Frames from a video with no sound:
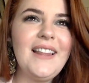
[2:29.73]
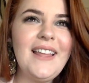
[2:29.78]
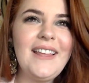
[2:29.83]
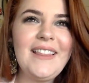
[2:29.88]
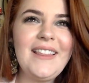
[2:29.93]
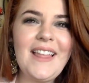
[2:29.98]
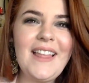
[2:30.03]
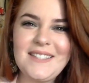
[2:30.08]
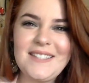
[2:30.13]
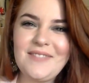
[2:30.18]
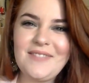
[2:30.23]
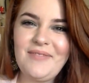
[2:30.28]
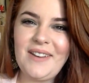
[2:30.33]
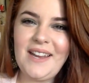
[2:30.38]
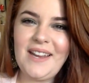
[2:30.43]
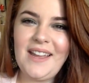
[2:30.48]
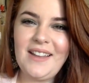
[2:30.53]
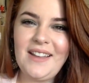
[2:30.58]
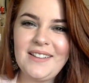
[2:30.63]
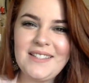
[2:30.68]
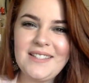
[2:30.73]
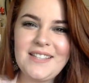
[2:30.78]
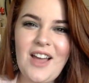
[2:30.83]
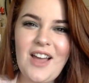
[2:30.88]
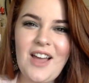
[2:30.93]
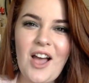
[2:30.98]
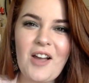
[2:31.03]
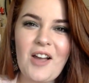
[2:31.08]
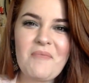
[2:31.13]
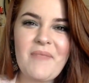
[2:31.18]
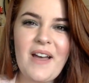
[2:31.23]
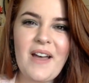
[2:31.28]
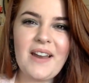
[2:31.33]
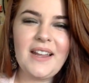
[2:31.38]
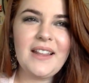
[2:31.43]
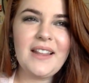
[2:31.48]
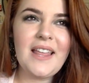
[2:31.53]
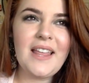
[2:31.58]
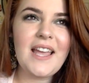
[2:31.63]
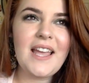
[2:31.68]
Like, let somebody else talk about
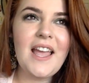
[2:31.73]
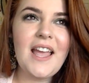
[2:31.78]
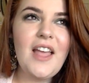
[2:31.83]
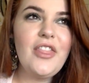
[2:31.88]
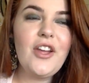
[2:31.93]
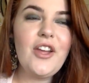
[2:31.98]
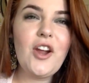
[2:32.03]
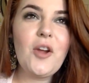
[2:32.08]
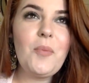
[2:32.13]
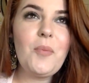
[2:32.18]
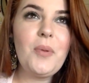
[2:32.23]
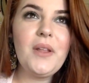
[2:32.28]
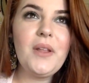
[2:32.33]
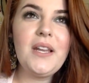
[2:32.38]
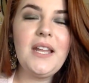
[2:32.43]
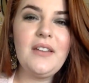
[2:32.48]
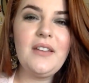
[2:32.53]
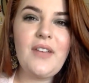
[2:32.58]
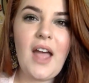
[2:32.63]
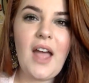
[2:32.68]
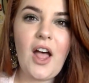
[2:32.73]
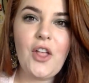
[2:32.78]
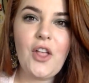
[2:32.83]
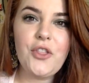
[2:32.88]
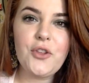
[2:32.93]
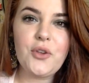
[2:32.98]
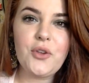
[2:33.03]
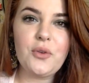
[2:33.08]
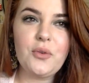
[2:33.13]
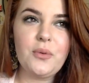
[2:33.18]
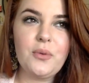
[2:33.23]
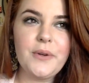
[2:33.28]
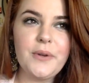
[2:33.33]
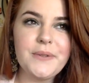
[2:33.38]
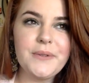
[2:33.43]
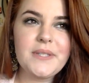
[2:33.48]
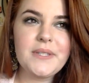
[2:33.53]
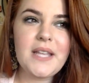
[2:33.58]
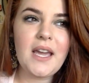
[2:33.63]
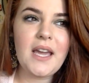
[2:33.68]
it. Like, there are plenty of health
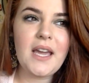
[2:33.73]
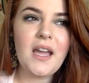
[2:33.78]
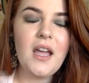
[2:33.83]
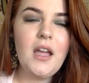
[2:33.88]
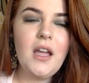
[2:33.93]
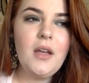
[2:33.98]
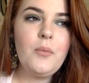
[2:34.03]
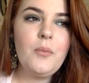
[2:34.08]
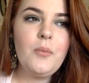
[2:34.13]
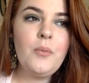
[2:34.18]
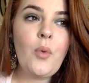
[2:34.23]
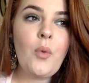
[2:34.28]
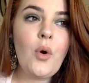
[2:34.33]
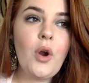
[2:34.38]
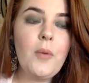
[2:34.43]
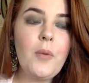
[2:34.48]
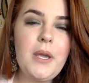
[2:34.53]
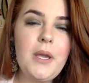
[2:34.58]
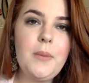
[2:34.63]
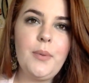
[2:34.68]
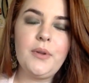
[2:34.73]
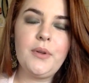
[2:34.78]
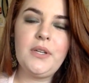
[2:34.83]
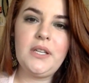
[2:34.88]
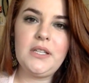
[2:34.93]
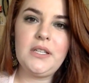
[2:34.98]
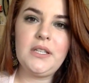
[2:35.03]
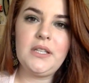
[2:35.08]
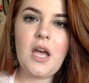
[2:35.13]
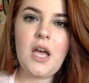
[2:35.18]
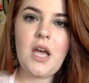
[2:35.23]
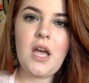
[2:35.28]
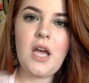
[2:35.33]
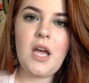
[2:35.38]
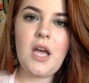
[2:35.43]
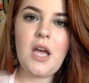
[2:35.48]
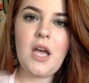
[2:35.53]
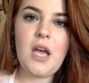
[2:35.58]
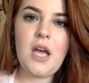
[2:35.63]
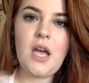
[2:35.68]
gurus. Like, more people need to
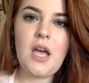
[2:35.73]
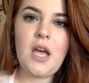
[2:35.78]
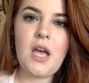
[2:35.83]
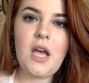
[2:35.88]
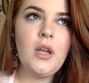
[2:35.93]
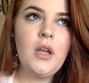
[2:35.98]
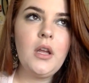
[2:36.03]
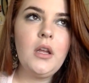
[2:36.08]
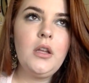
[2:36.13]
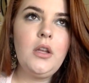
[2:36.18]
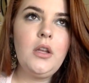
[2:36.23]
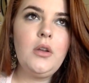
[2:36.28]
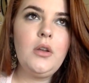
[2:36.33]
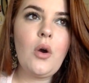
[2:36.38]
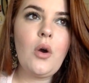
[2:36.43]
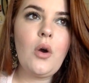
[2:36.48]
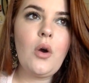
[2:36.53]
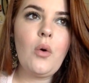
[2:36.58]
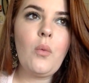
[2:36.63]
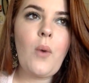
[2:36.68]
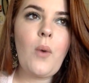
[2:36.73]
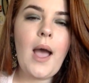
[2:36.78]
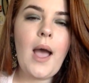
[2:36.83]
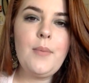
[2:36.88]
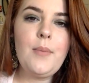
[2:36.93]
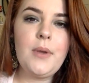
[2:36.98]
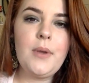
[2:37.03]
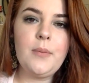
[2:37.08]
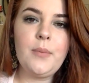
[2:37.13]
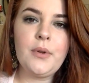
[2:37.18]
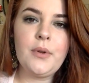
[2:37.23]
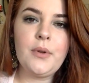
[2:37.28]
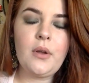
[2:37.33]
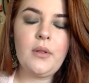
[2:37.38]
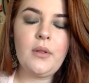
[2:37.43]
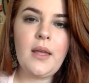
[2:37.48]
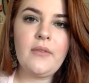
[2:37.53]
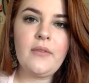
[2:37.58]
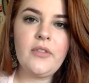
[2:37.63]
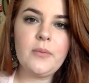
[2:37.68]
talk about, why people
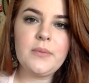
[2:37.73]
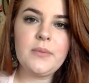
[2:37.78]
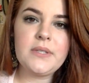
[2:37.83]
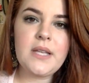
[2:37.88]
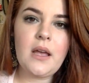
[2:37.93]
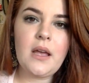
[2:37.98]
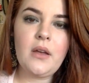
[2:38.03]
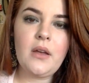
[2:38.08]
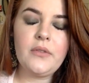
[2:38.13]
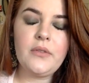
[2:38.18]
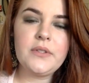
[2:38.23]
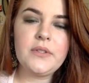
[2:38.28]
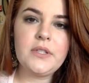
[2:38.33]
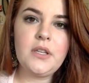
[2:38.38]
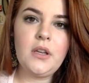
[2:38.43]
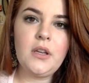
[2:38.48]
don't love themselves.